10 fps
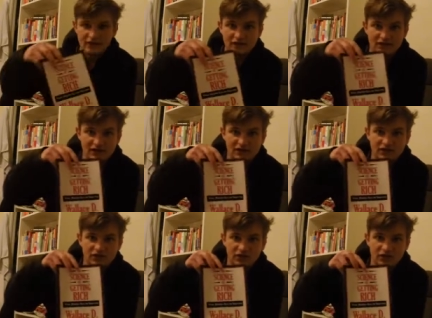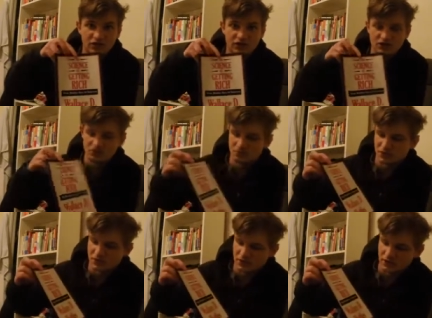Science of Getting Rich
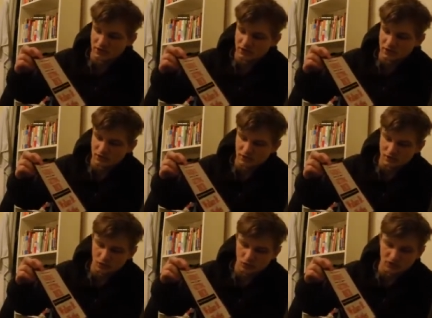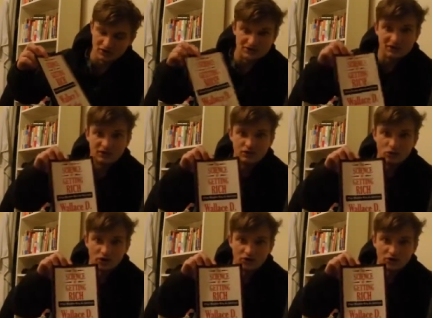by Wallace D.
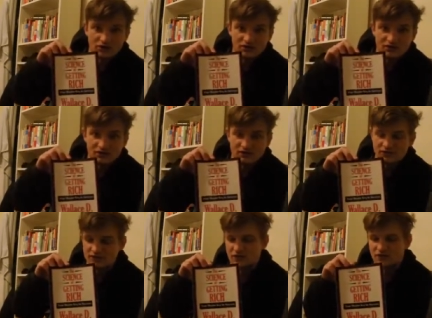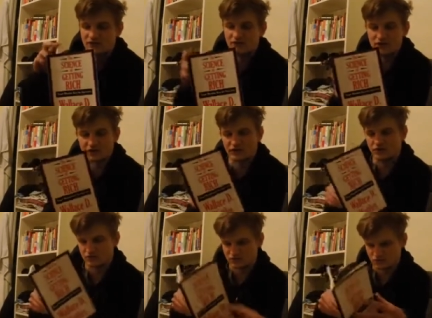Wattles. It's like a very
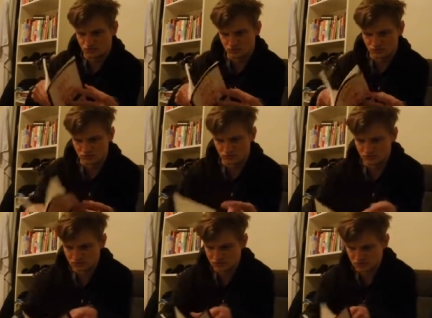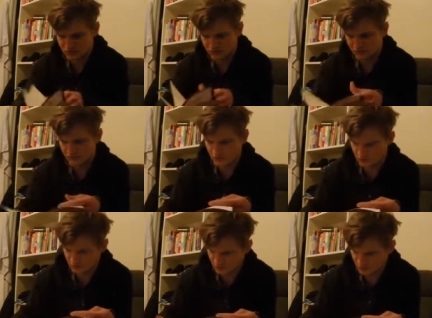old school
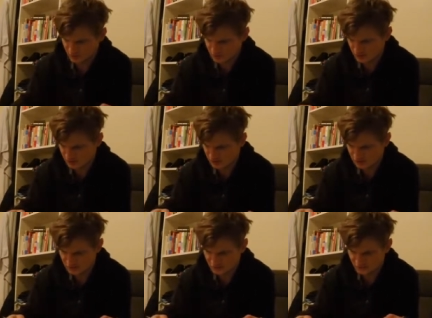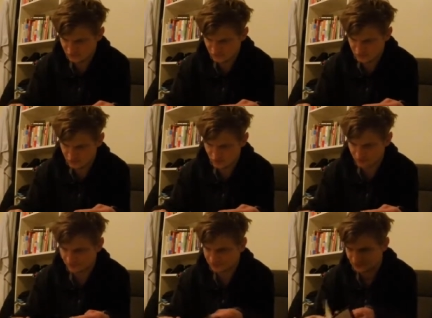self-development book. This is
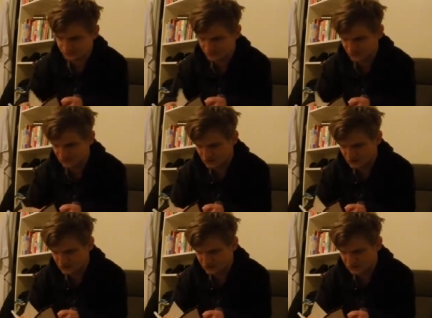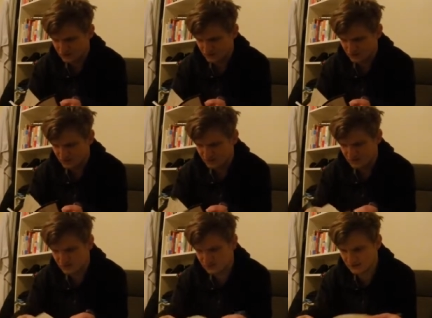from, I think this is from like
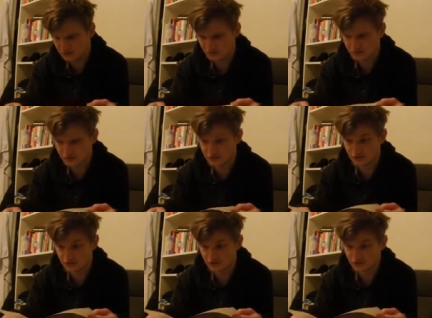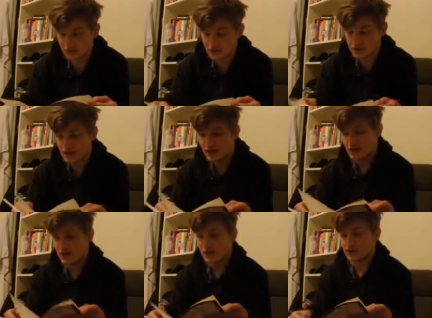nineteen thirteen.
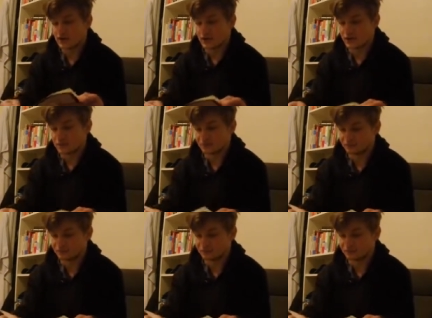Anyway,